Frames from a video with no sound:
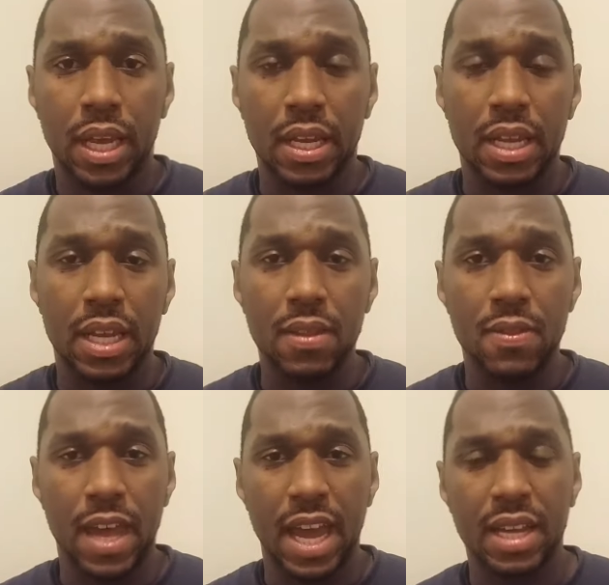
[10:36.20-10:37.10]
And
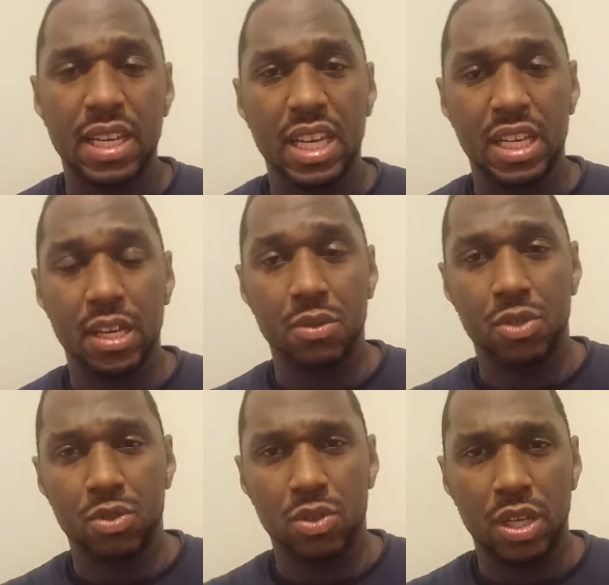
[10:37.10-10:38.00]
in that, he
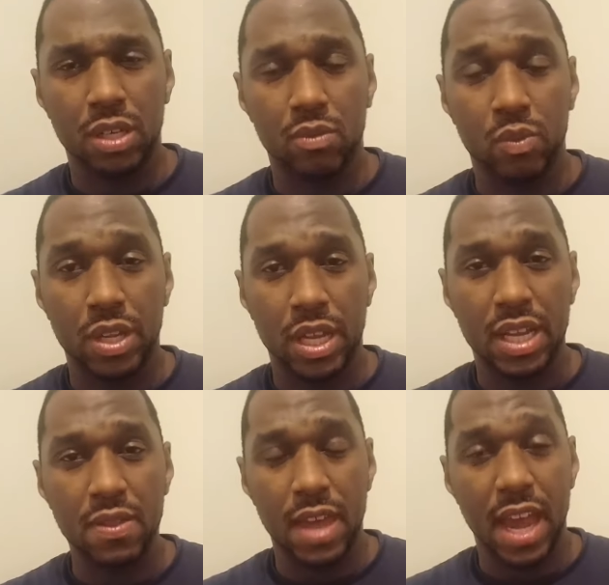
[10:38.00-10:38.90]
gives you,
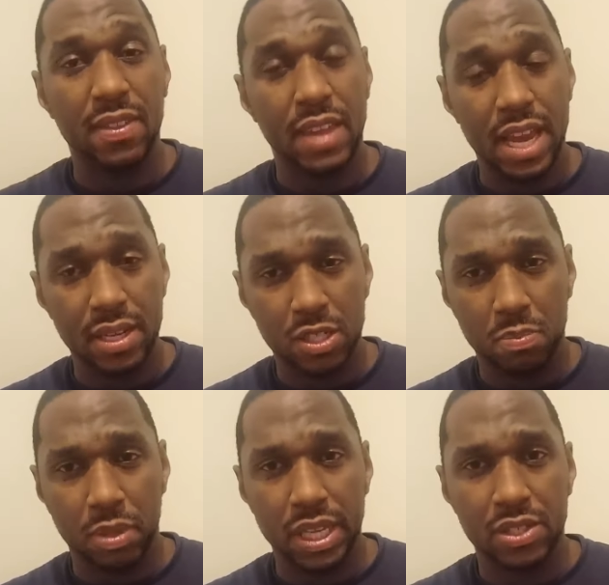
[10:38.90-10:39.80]
in that, that
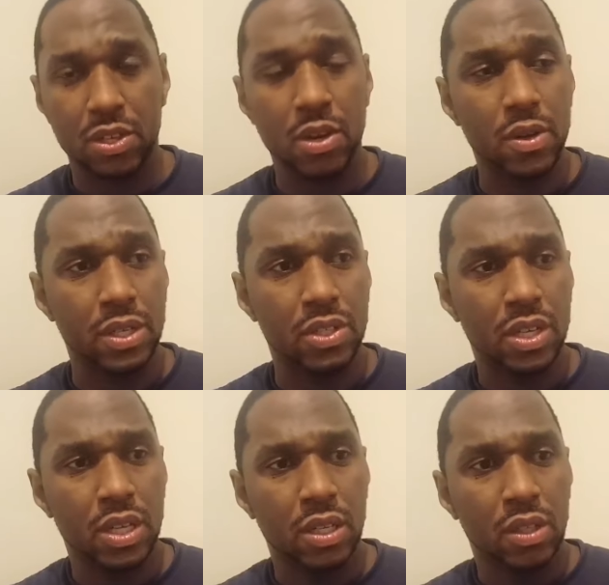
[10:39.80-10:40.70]
displays courage.
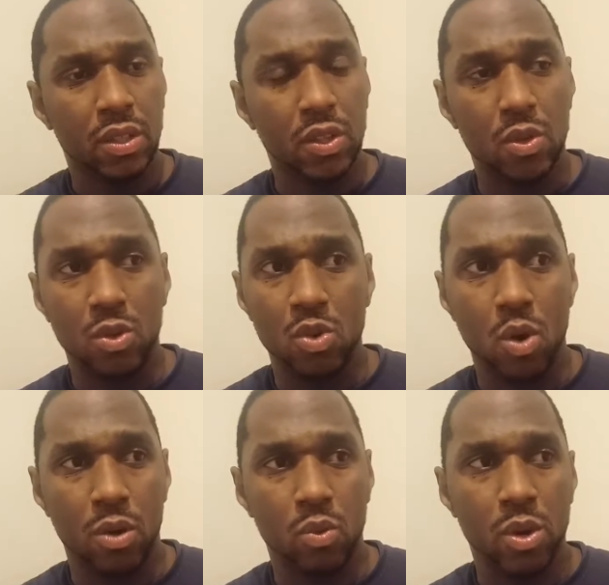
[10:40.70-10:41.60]
You
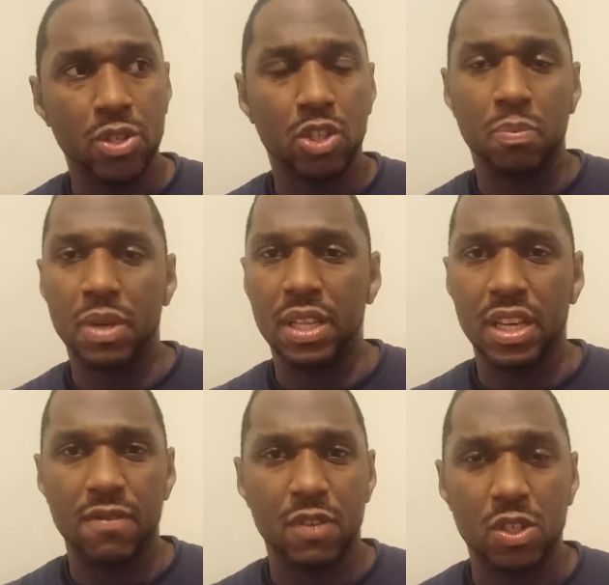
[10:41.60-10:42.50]
are worshiping
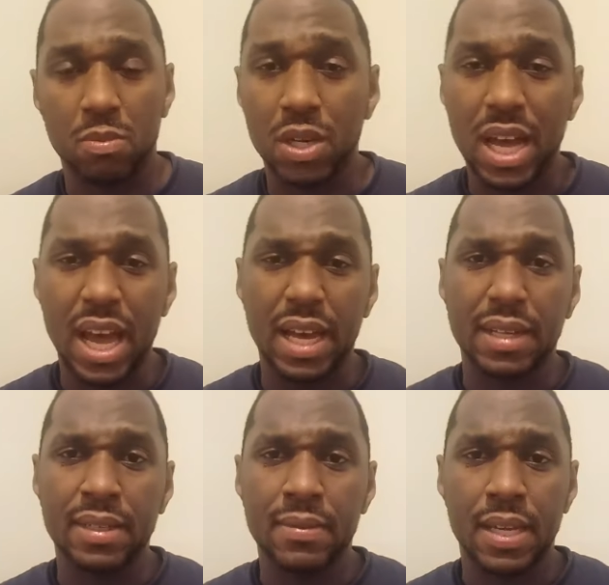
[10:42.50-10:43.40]
the invisible God.
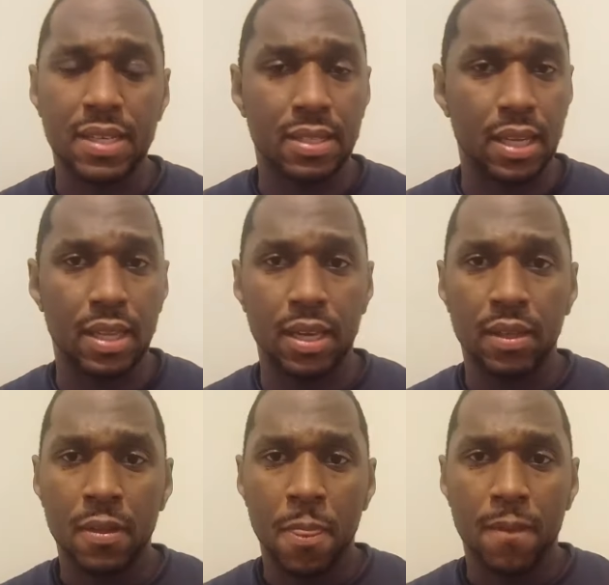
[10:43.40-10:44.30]
He said
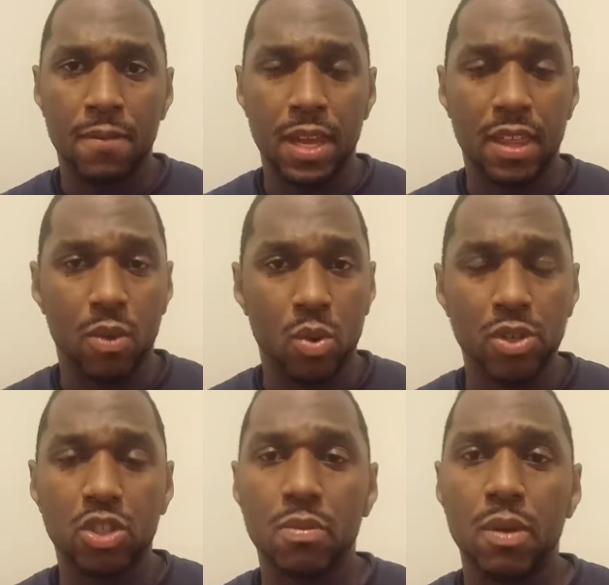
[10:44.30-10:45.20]
that they that
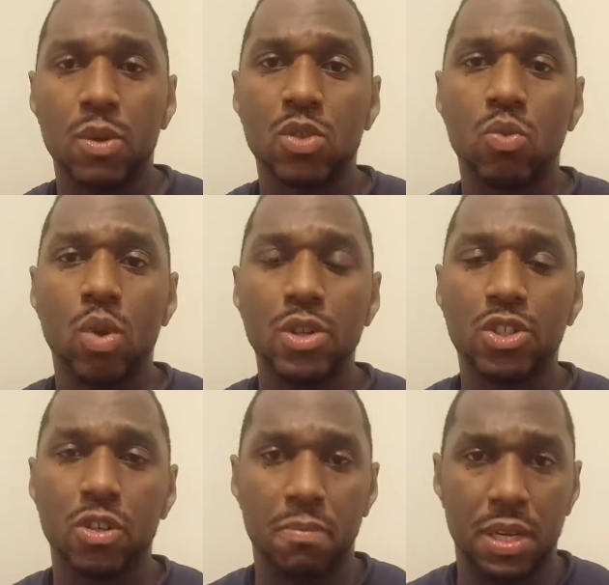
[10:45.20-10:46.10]
worship me will
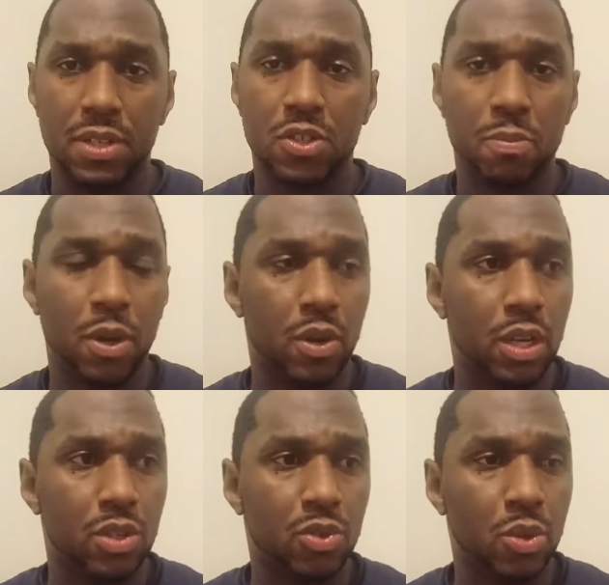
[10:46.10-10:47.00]
worship me in spirit
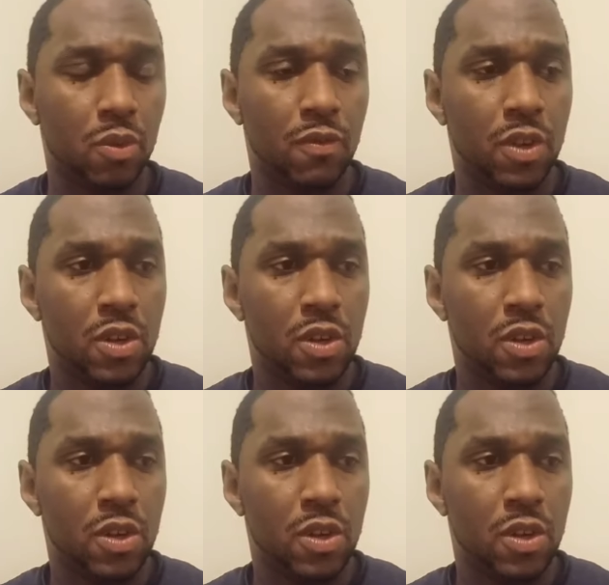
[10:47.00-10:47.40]
and in truth.